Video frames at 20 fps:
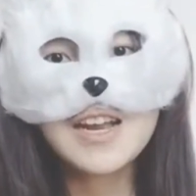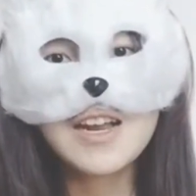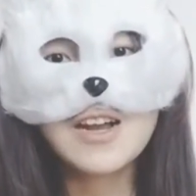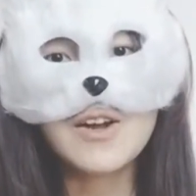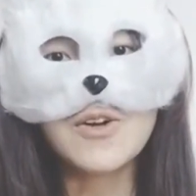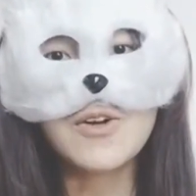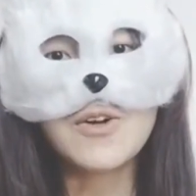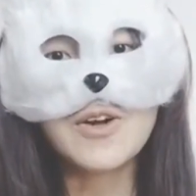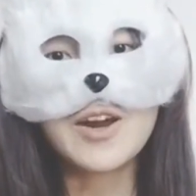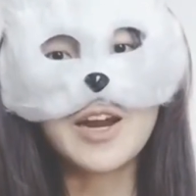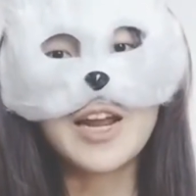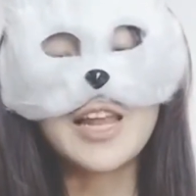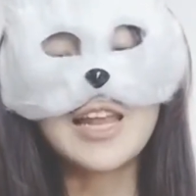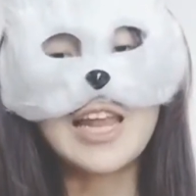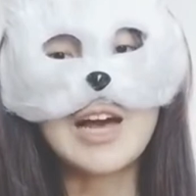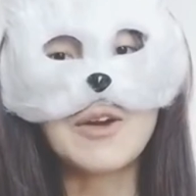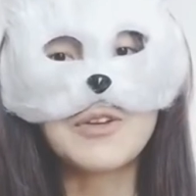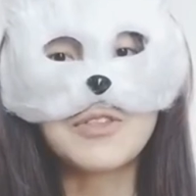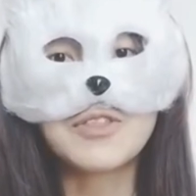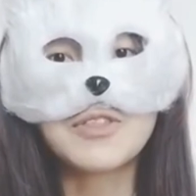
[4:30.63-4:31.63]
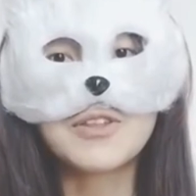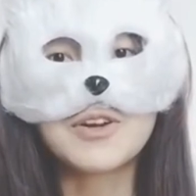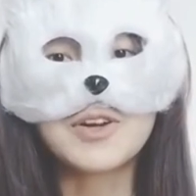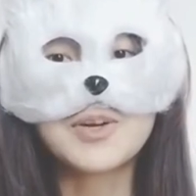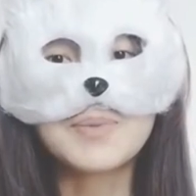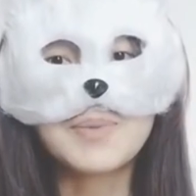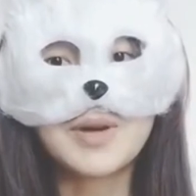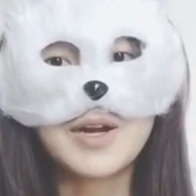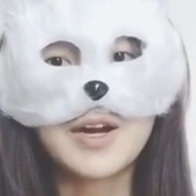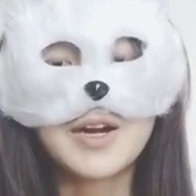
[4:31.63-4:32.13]
or allowing
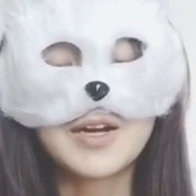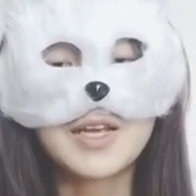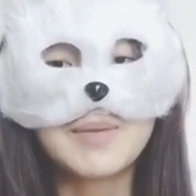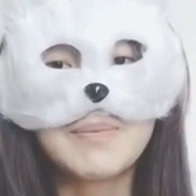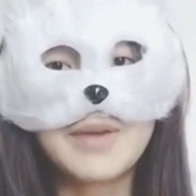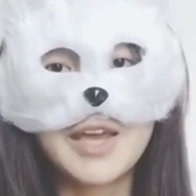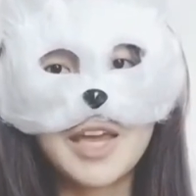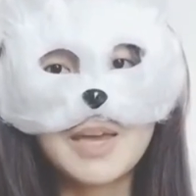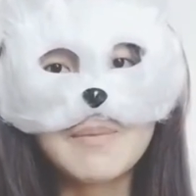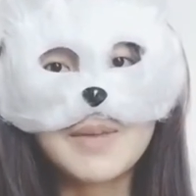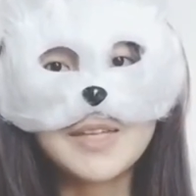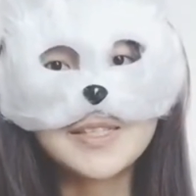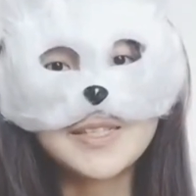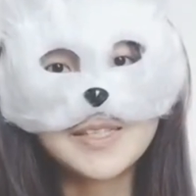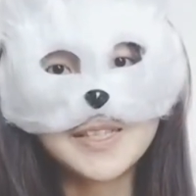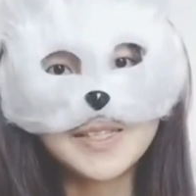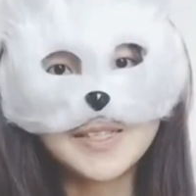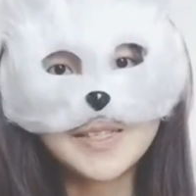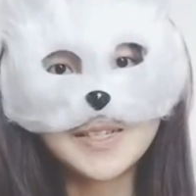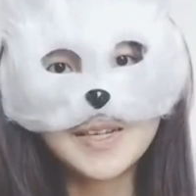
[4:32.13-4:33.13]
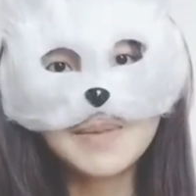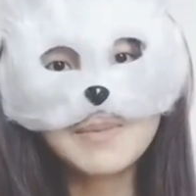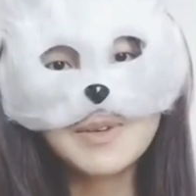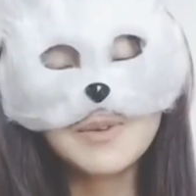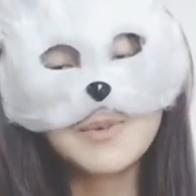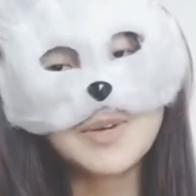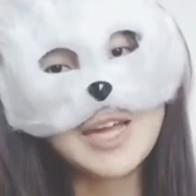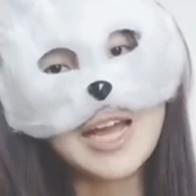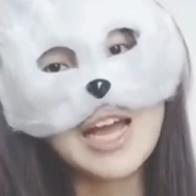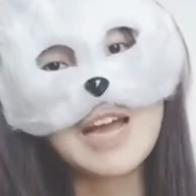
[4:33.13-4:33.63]
third-party payment system
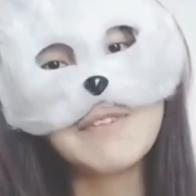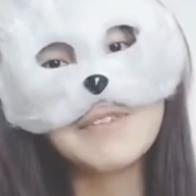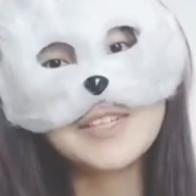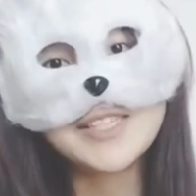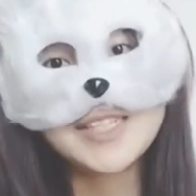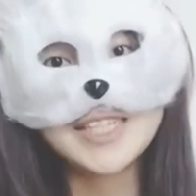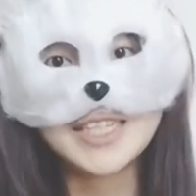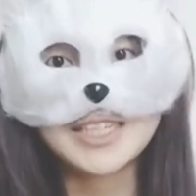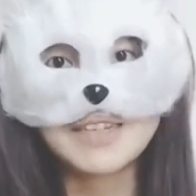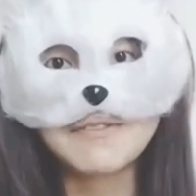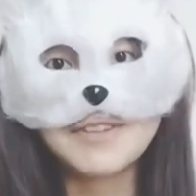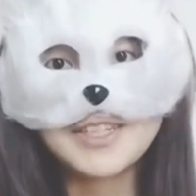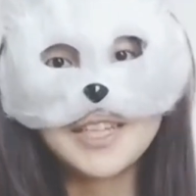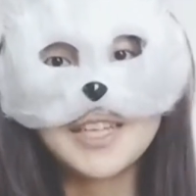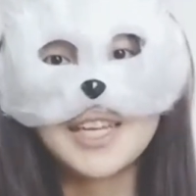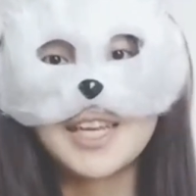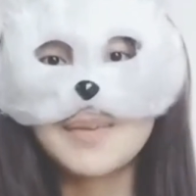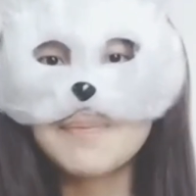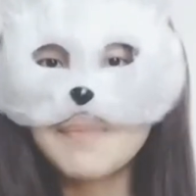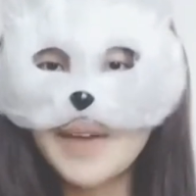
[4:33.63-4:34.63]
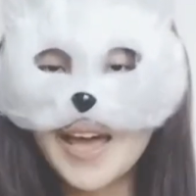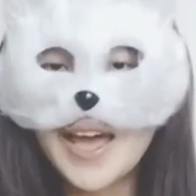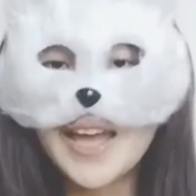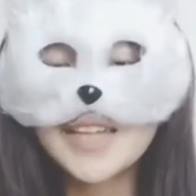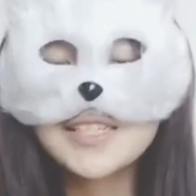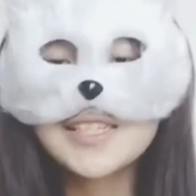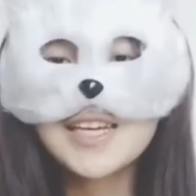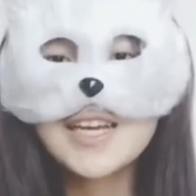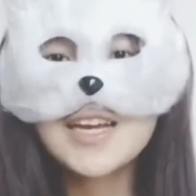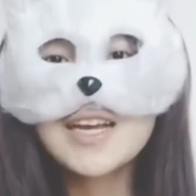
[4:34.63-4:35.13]
would have a significant impact